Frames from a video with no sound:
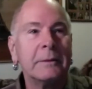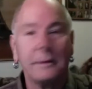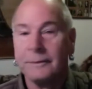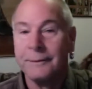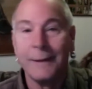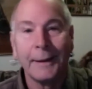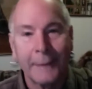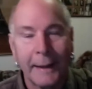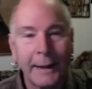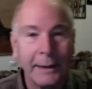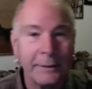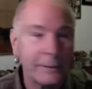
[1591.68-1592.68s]
not
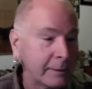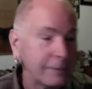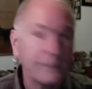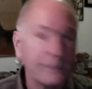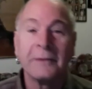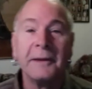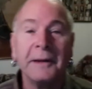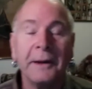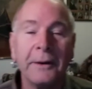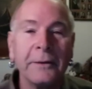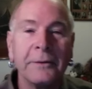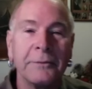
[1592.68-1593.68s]
that ancient,
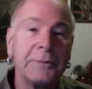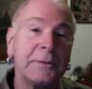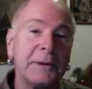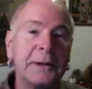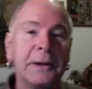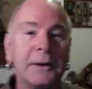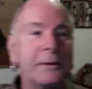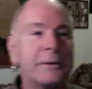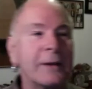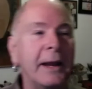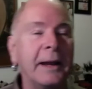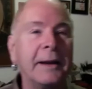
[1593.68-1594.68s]
1600s, 1500s,
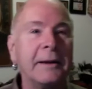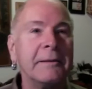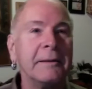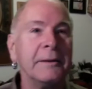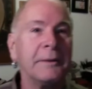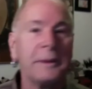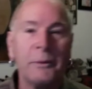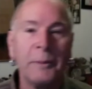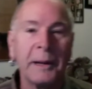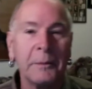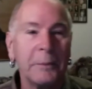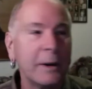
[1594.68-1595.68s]
and they were
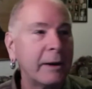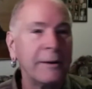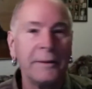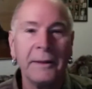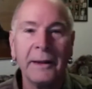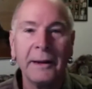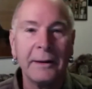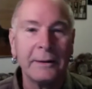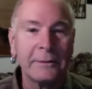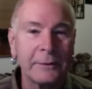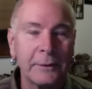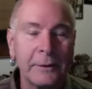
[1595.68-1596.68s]
making pottery then. And
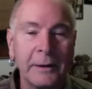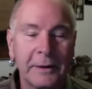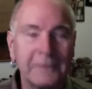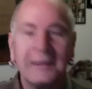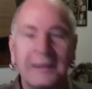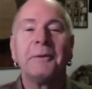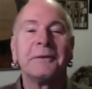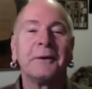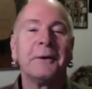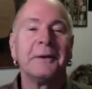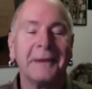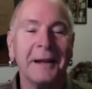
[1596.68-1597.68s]
so, because I was
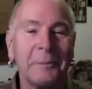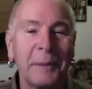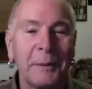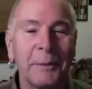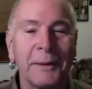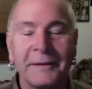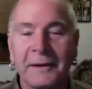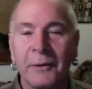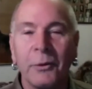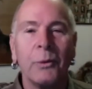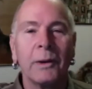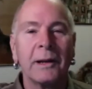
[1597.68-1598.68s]
always telling people, they'd say,
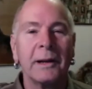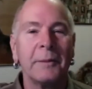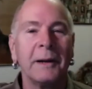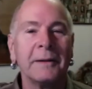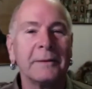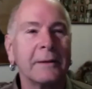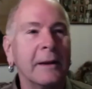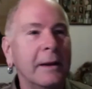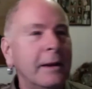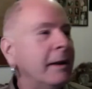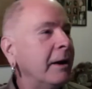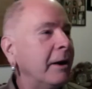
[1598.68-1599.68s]
well, what kind of pots
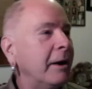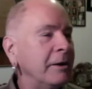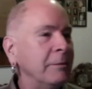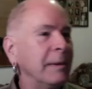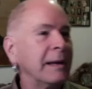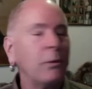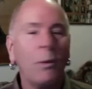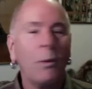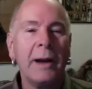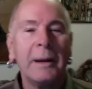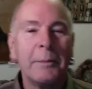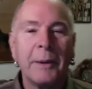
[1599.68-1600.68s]
are you making?
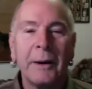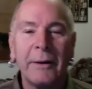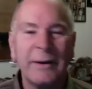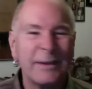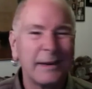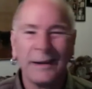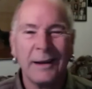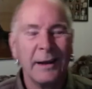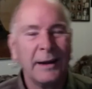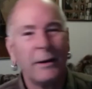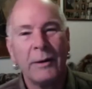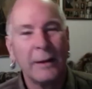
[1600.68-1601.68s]
Wyandotte pottery? And it's like, oh
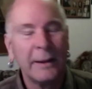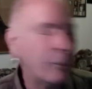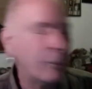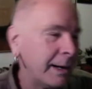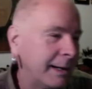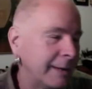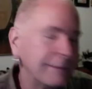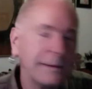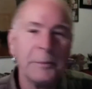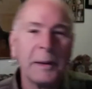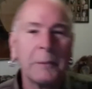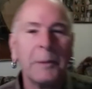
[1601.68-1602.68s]
no, Wyandottes
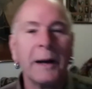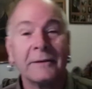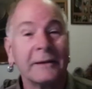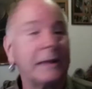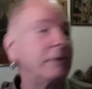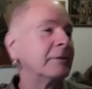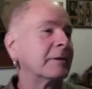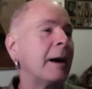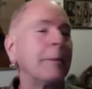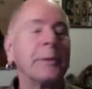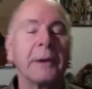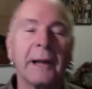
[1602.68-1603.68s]
didn't make pots, they use
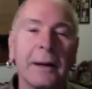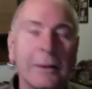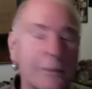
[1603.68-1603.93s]
copper kettles,